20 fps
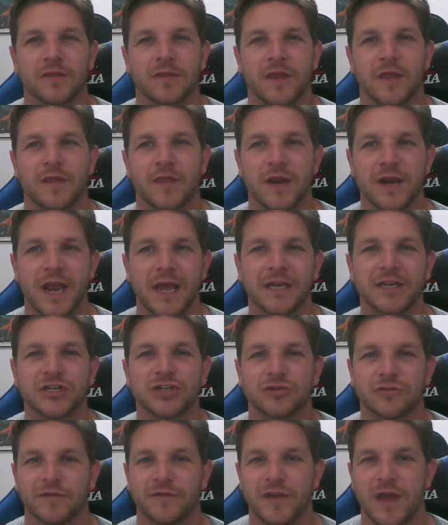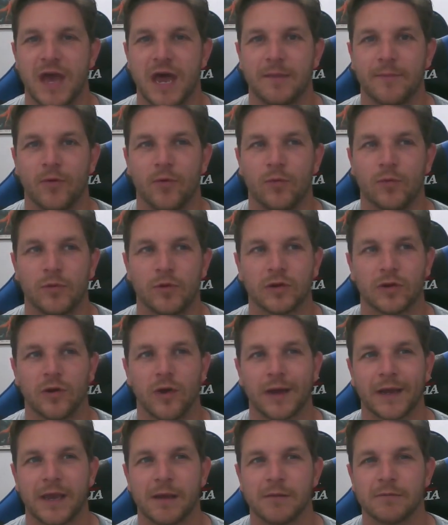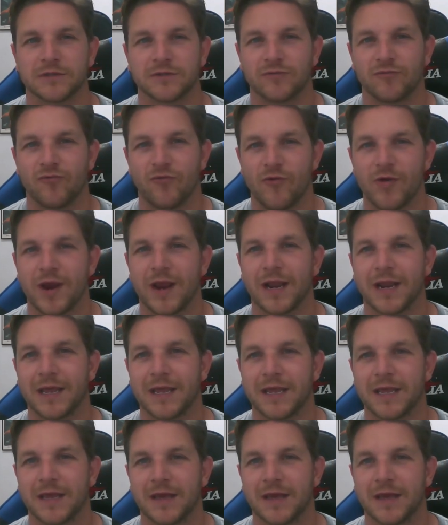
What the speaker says: the nature of the animal looked like it was really